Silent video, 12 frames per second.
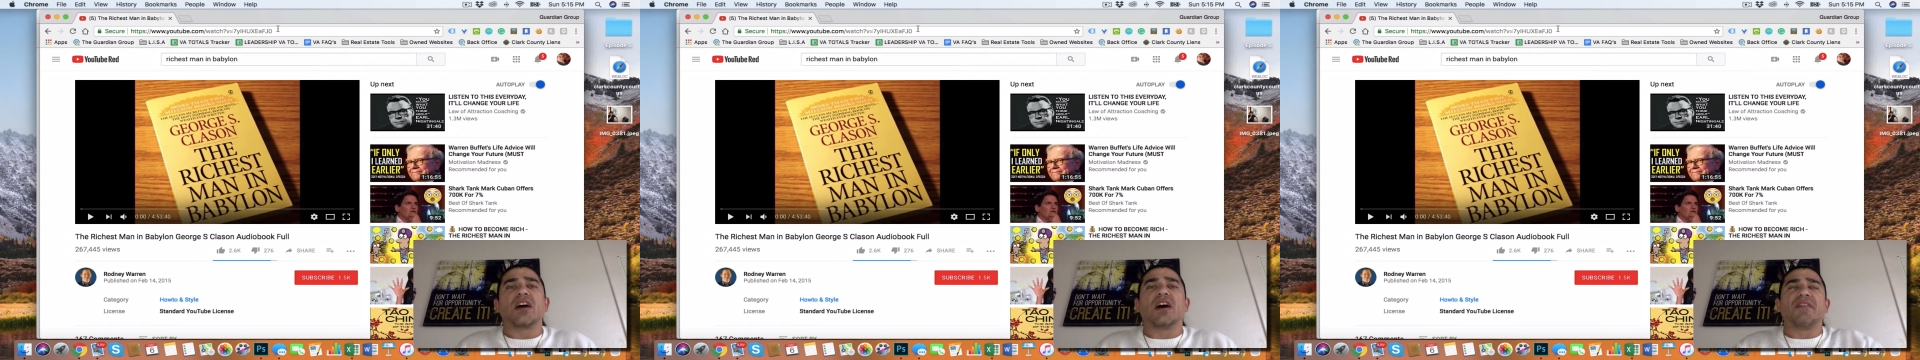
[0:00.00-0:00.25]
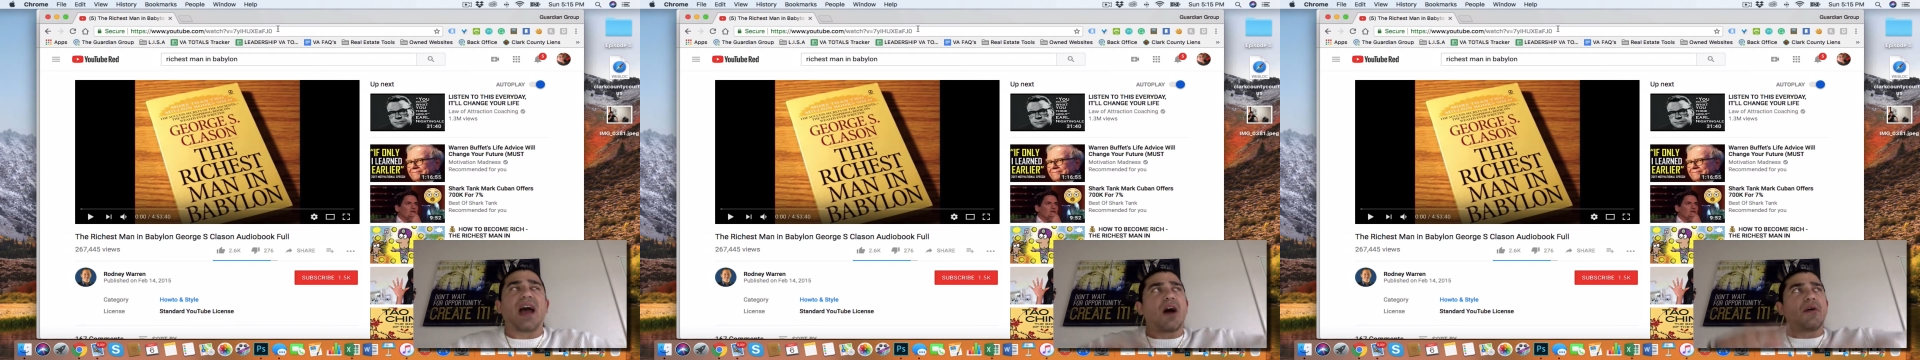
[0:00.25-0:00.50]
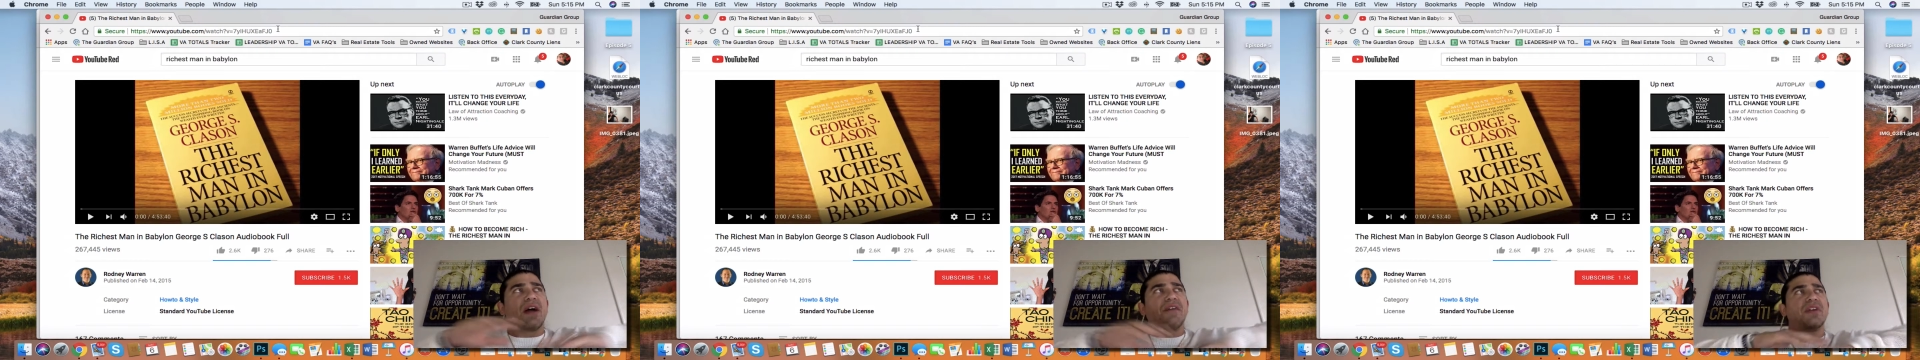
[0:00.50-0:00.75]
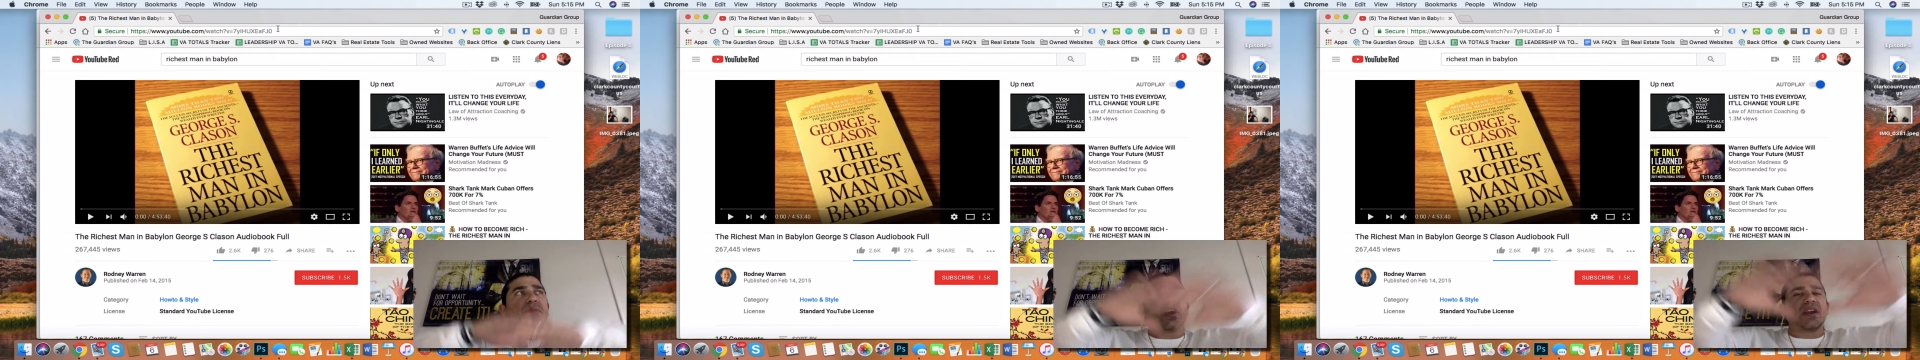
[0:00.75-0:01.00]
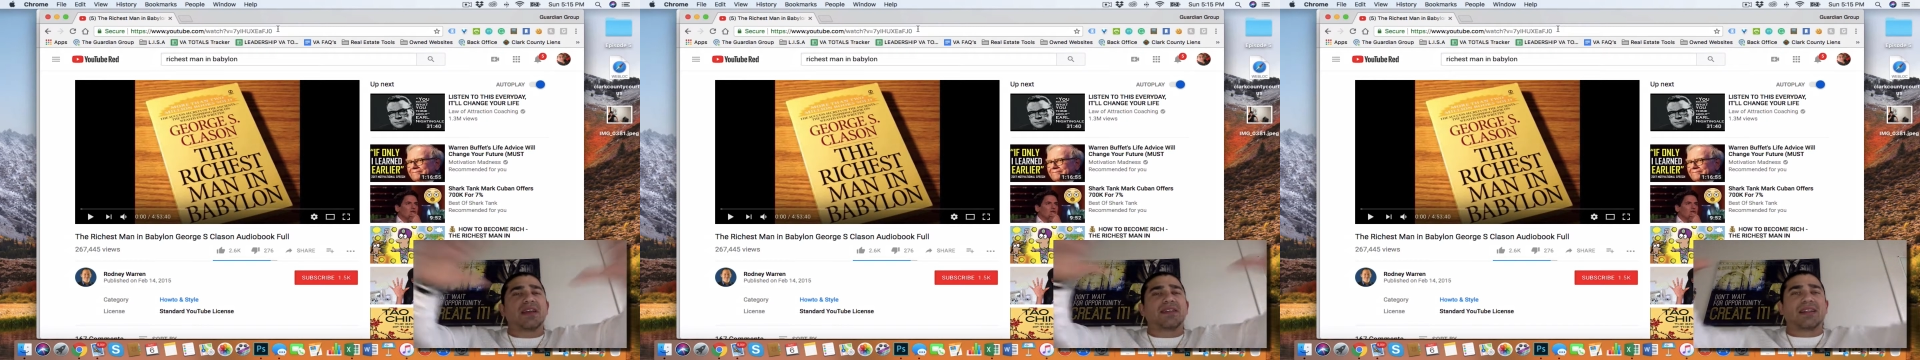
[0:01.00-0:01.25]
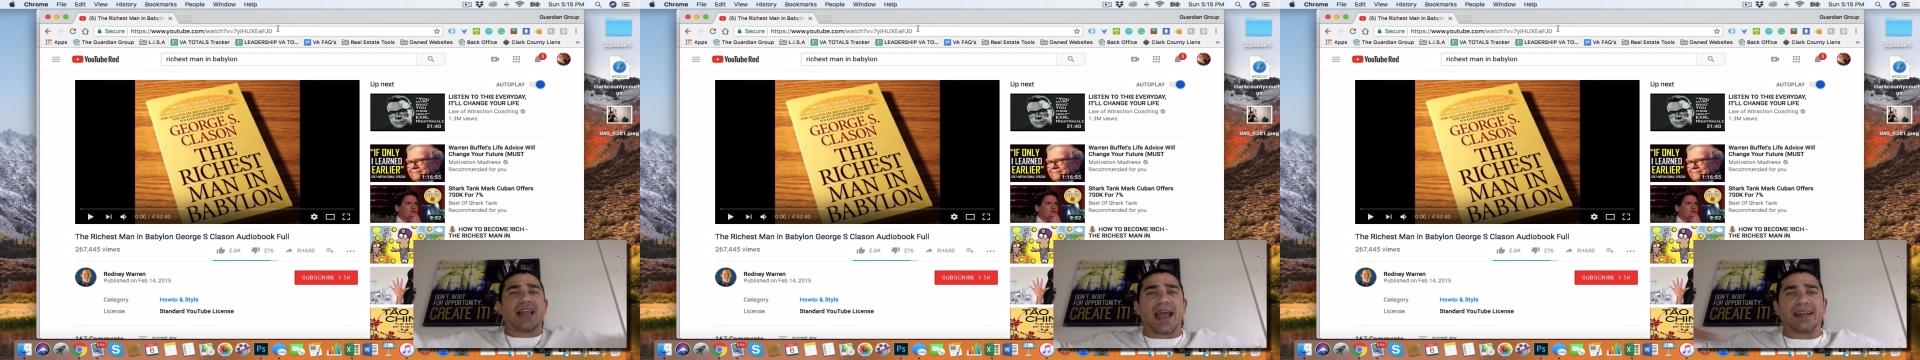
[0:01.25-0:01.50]
of how everybody in the
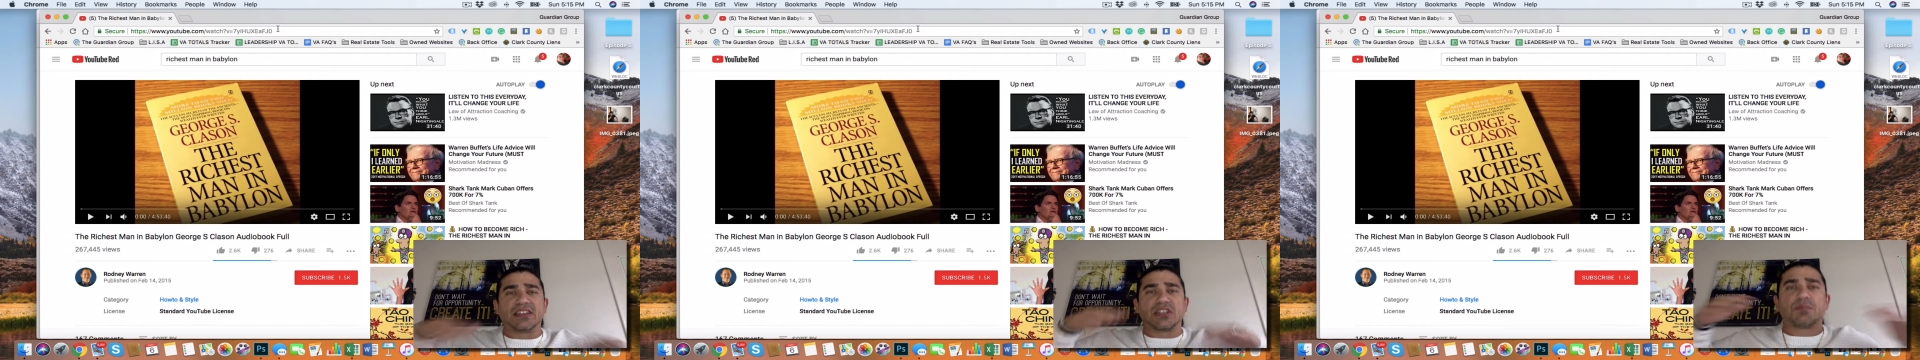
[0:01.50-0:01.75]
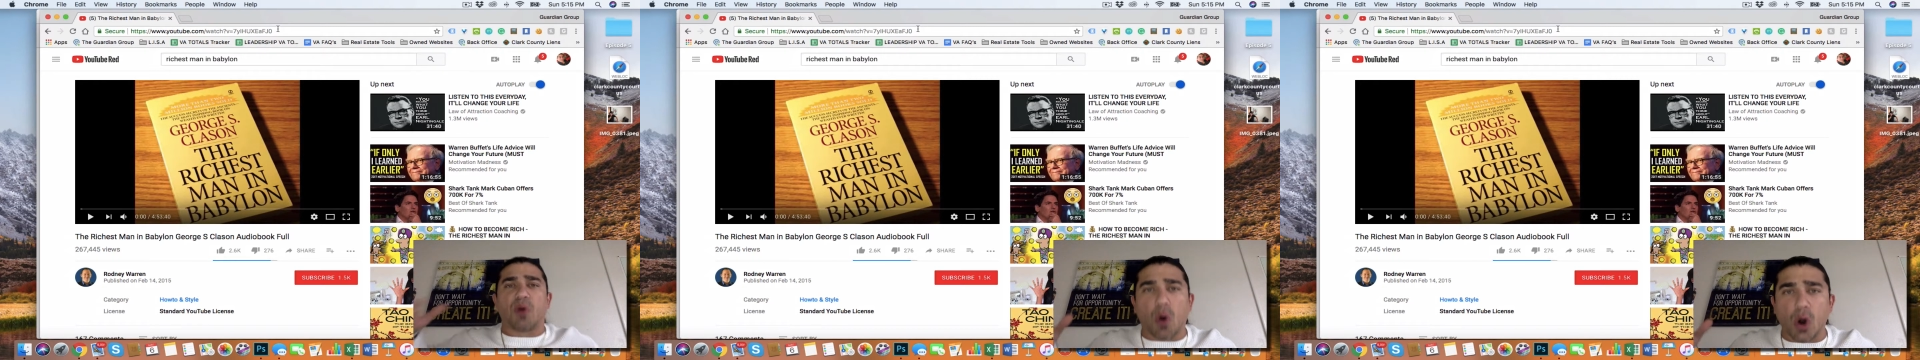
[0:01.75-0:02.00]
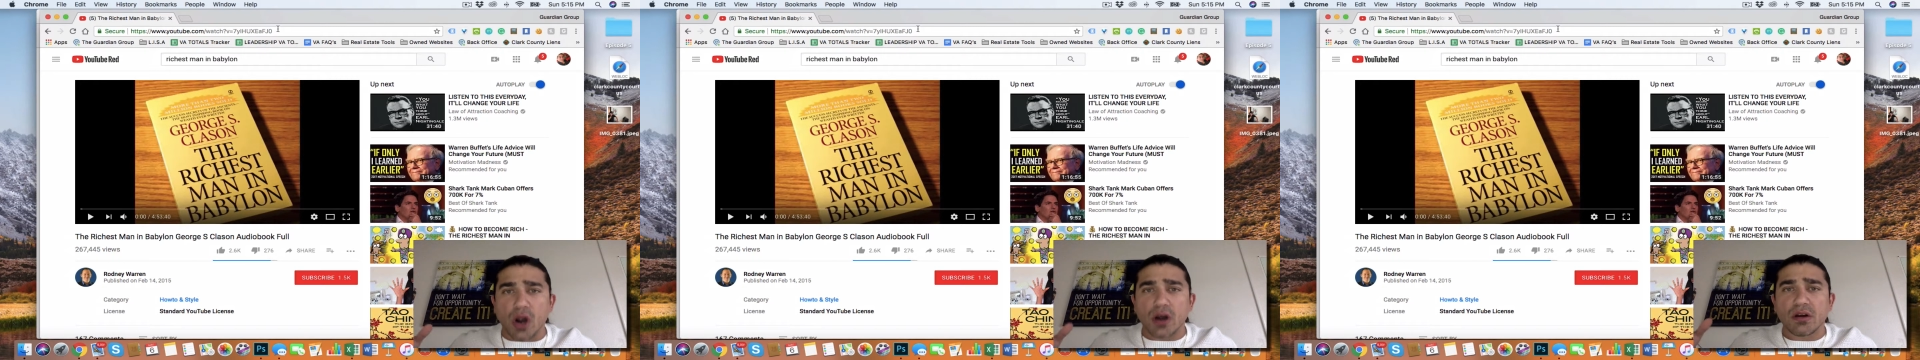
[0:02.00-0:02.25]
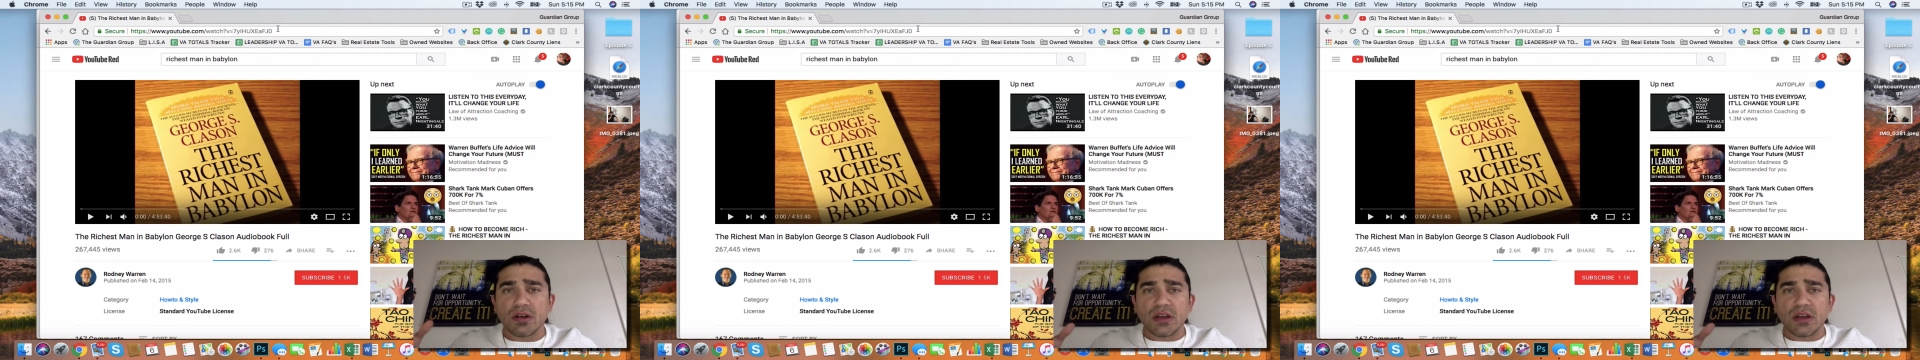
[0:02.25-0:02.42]
land is poor